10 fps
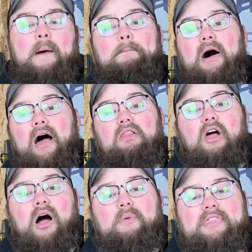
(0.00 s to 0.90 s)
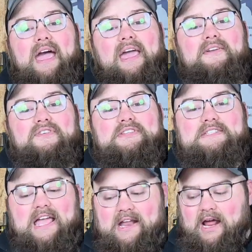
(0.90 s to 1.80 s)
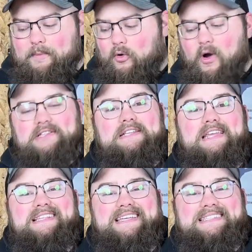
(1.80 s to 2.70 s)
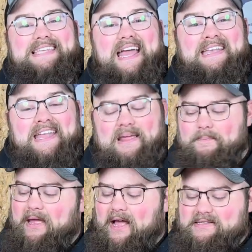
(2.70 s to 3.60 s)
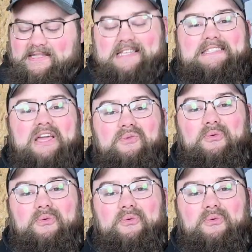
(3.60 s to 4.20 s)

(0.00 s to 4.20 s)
but along with that anvil stand, I'm going to need to deaden it because this thing